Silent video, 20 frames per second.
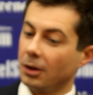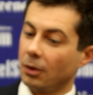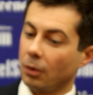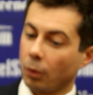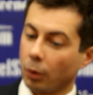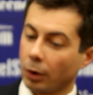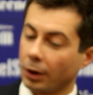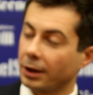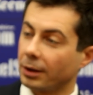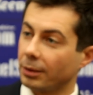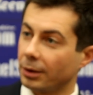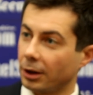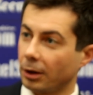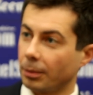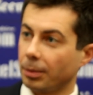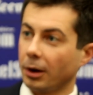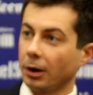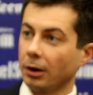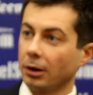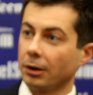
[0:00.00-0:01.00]
working with our
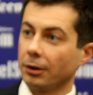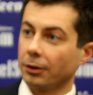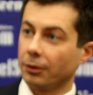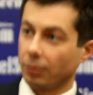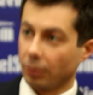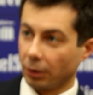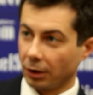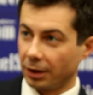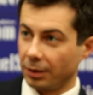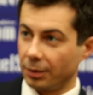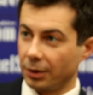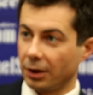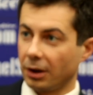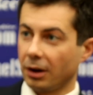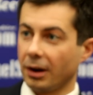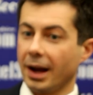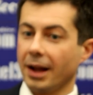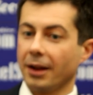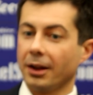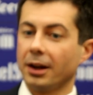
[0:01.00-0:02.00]
partners, working with
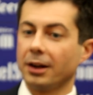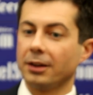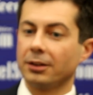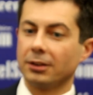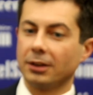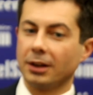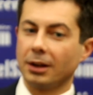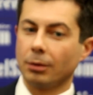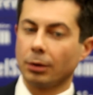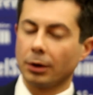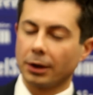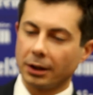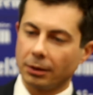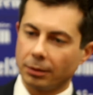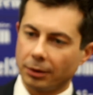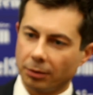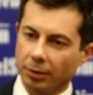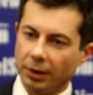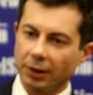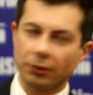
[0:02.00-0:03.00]
our allies, and working
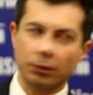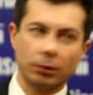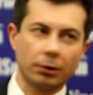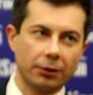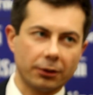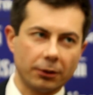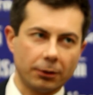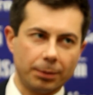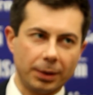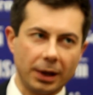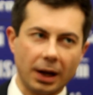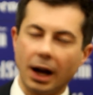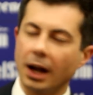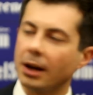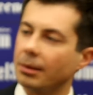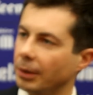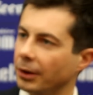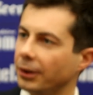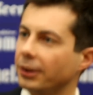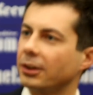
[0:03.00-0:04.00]
with resources
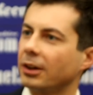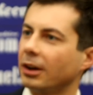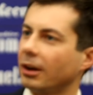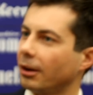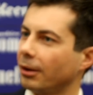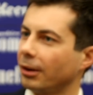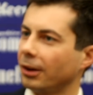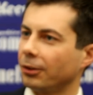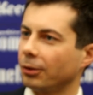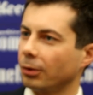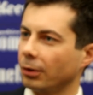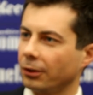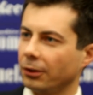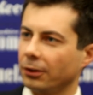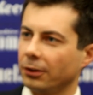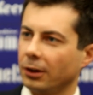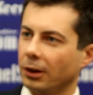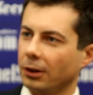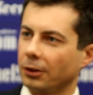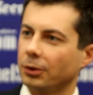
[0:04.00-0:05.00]
beyond military
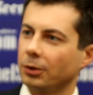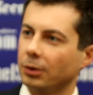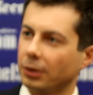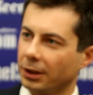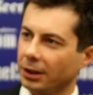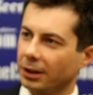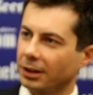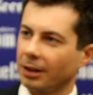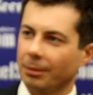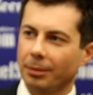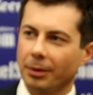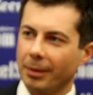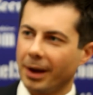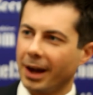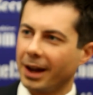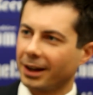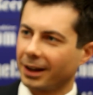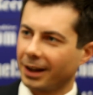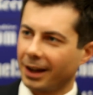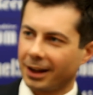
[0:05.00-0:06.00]
resources in our toolkit,
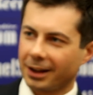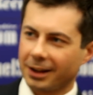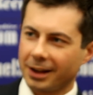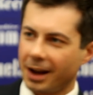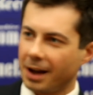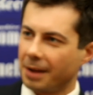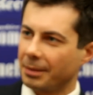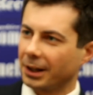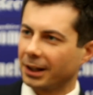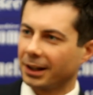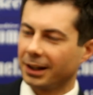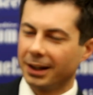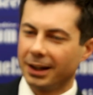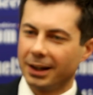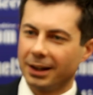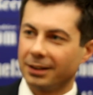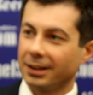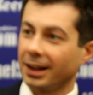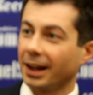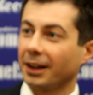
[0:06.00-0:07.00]
diplomatic, economic,
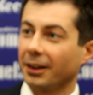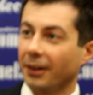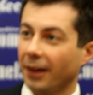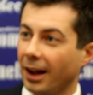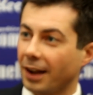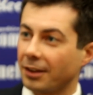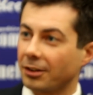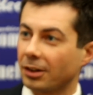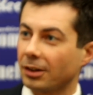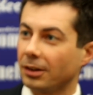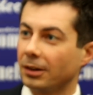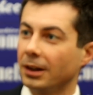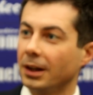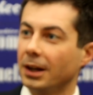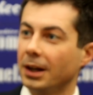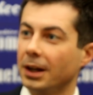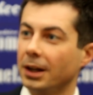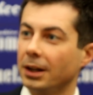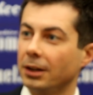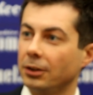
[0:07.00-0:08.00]
technological,
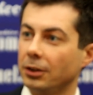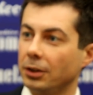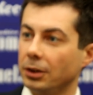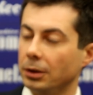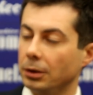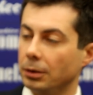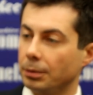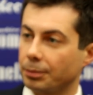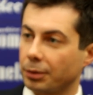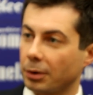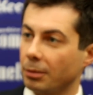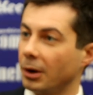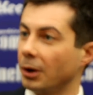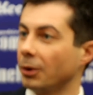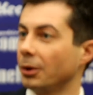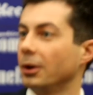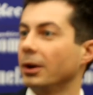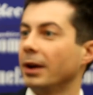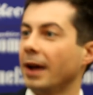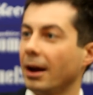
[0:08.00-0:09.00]
to
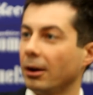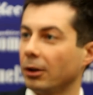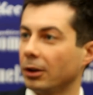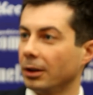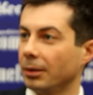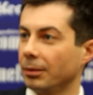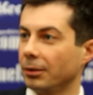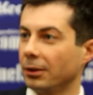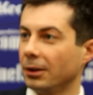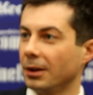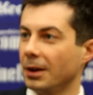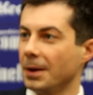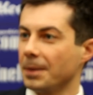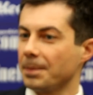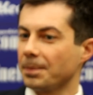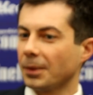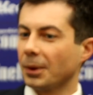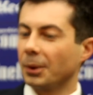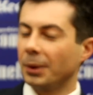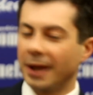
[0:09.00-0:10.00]
promote good outcomes.
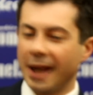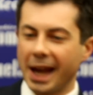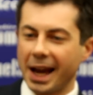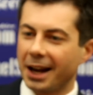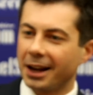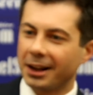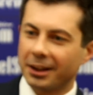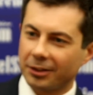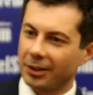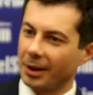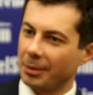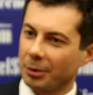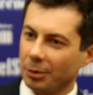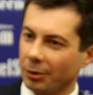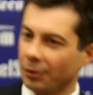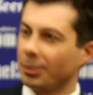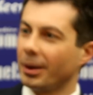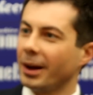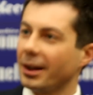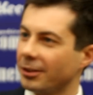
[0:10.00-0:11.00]
We cannot accept the
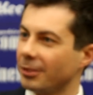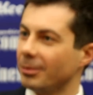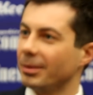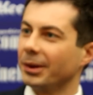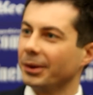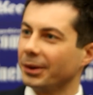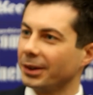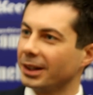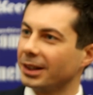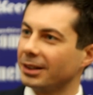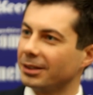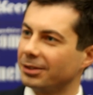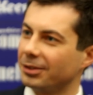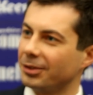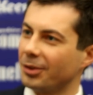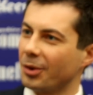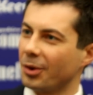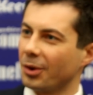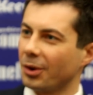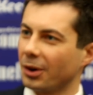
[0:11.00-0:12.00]
responsibility
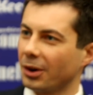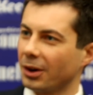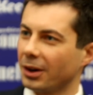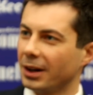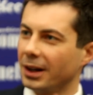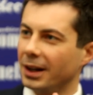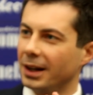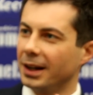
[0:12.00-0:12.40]
for